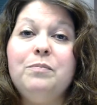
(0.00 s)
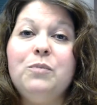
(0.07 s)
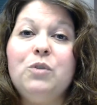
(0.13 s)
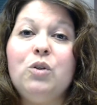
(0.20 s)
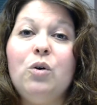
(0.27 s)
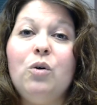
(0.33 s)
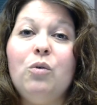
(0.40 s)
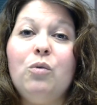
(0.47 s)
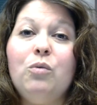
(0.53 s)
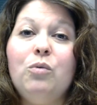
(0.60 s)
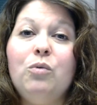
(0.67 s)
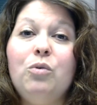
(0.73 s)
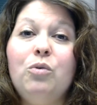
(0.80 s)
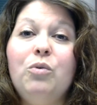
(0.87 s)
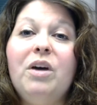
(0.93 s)
So
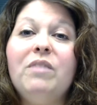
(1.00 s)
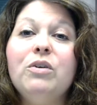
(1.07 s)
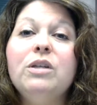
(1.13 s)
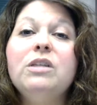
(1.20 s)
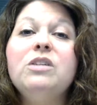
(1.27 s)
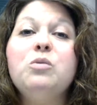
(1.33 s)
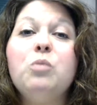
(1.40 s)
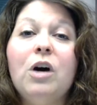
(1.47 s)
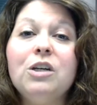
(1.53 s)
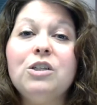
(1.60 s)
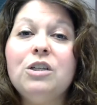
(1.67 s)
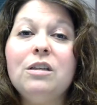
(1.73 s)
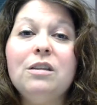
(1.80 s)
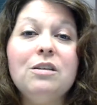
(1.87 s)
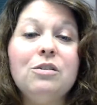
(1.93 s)
whoever is
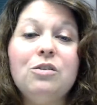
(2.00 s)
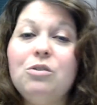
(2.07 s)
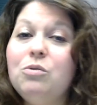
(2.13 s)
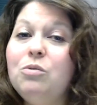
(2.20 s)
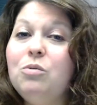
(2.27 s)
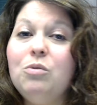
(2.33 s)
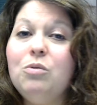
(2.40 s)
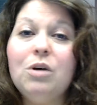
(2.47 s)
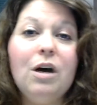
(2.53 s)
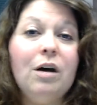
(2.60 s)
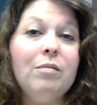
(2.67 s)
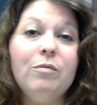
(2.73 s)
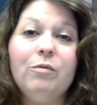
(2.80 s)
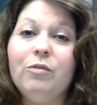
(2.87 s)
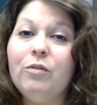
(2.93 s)
watching this, you
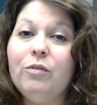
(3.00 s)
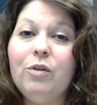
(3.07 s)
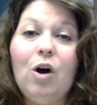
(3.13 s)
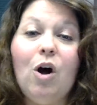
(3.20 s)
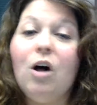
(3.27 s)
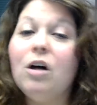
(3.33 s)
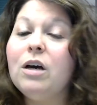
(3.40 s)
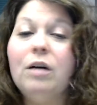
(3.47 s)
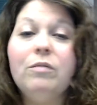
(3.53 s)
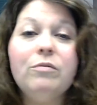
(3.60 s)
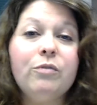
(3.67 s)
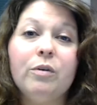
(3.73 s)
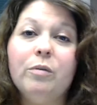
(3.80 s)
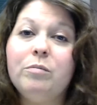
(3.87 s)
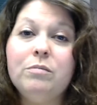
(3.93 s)
all come
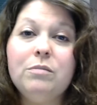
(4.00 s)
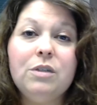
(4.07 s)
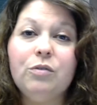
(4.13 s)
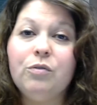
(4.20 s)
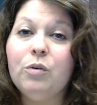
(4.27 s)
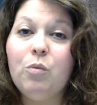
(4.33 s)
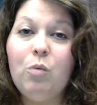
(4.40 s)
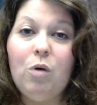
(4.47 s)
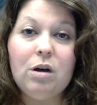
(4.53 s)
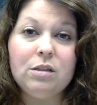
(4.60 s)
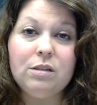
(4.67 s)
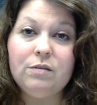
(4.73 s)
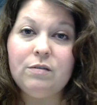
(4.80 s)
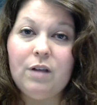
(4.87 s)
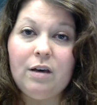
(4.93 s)
from different
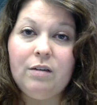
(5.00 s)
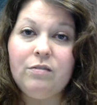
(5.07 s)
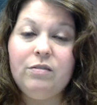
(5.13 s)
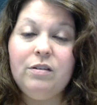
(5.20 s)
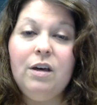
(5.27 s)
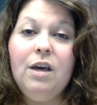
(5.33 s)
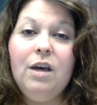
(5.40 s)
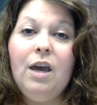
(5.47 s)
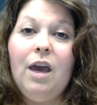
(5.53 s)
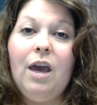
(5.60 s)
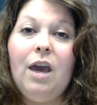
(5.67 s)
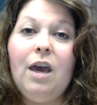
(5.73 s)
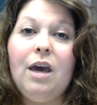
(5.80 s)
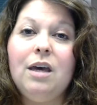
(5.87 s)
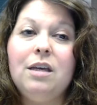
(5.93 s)
walks of life,
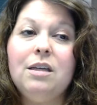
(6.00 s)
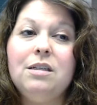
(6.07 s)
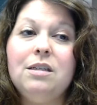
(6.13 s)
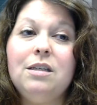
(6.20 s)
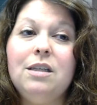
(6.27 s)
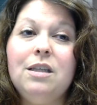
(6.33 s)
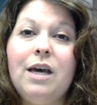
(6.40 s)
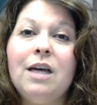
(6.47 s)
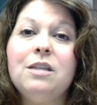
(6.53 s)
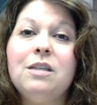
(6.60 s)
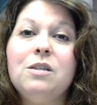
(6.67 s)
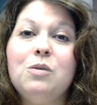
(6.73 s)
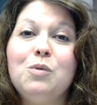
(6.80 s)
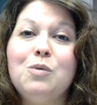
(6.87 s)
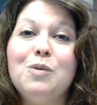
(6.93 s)
and
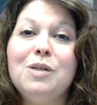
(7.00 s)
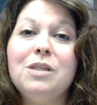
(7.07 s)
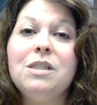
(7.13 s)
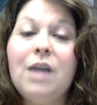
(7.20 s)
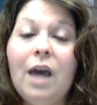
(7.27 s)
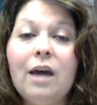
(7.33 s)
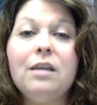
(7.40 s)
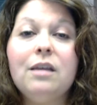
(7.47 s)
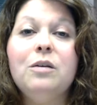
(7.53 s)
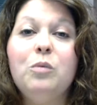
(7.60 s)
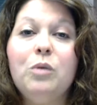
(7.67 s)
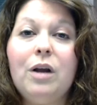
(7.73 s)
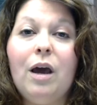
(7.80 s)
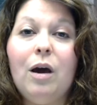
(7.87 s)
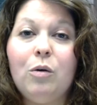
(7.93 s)
that's exactly
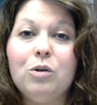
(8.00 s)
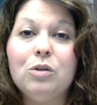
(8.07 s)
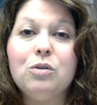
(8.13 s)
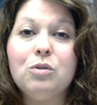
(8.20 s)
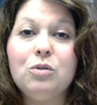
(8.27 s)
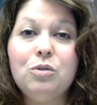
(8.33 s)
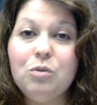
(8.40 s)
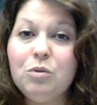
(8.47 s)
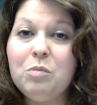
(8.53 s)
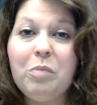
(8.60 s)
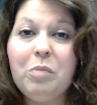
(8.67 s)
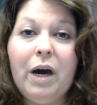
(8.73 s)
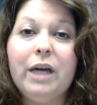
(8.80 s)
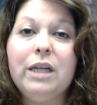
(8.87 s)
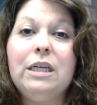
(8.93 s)
what our student
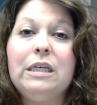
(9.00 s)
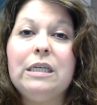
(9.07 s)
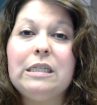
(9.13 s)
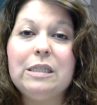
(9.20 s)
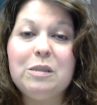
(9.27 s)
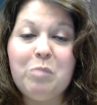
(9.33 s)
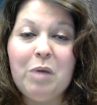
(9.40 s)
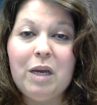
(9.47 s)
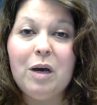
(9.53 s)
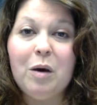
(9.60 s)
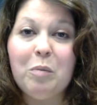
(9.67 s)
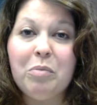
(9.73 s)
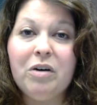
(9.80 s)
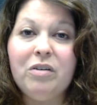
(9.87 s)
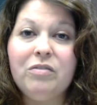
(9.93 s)
body is made
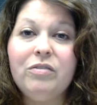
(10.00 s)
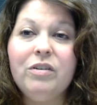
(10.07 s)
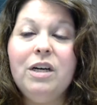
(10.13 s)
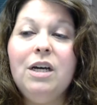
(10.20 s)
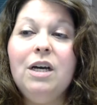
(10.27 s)
up of.